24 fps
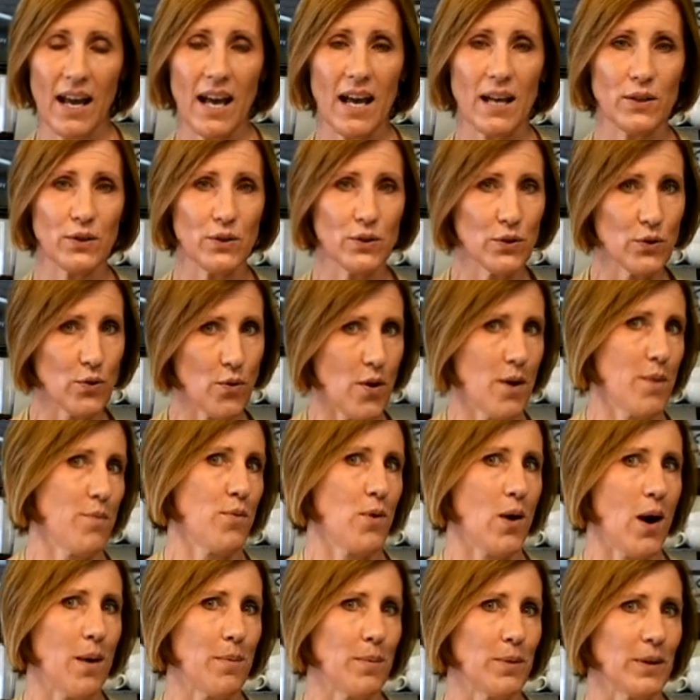and store it
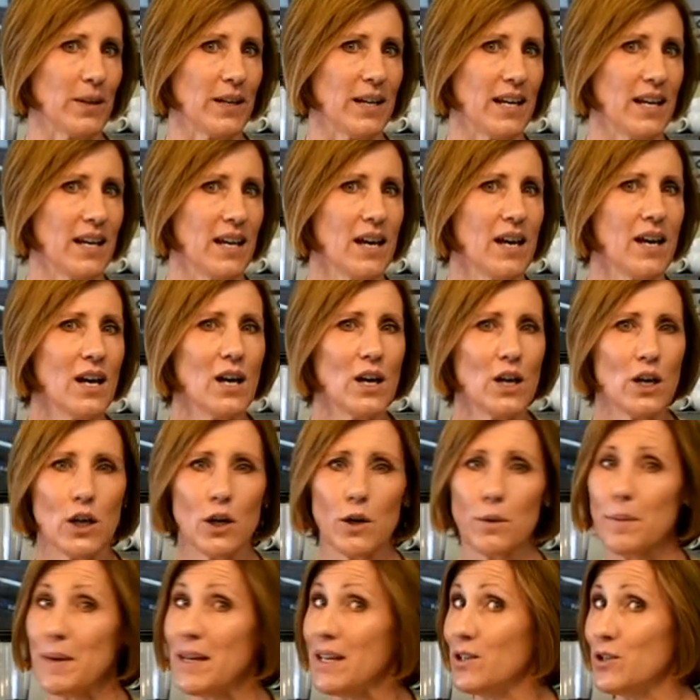properly.
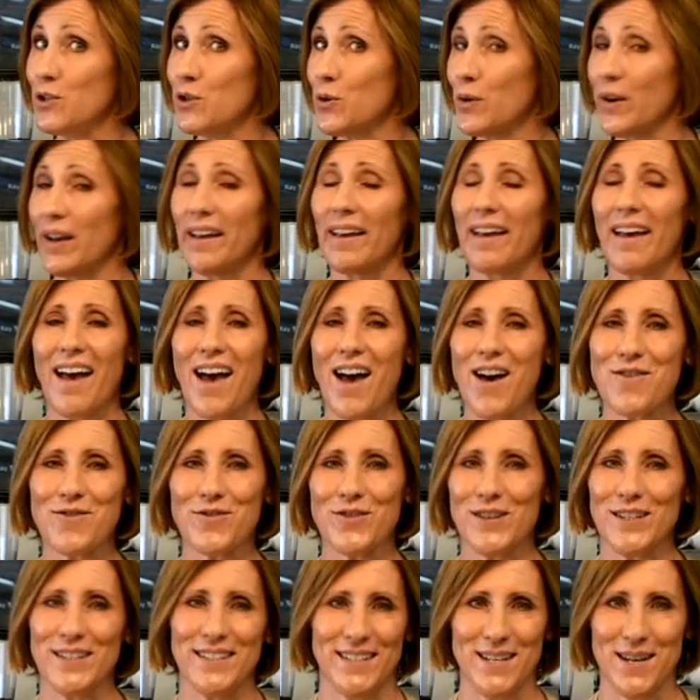You'll be enjoying
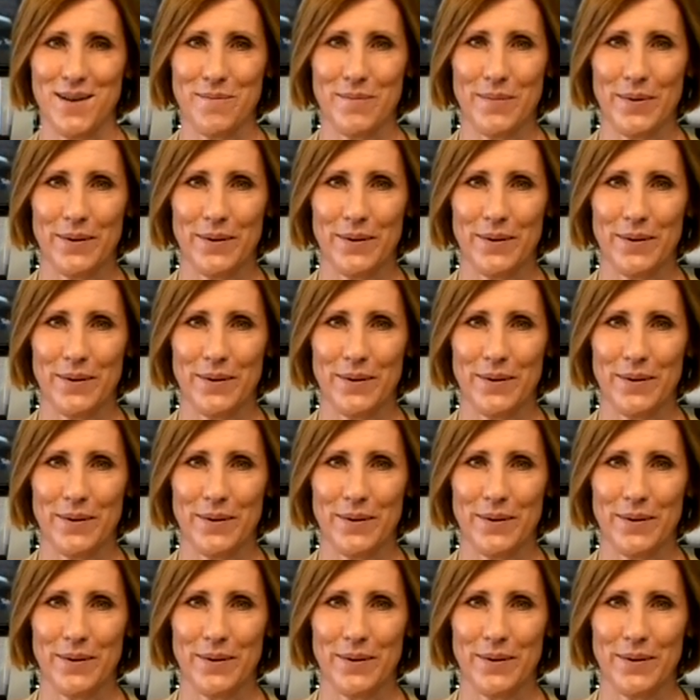every sip.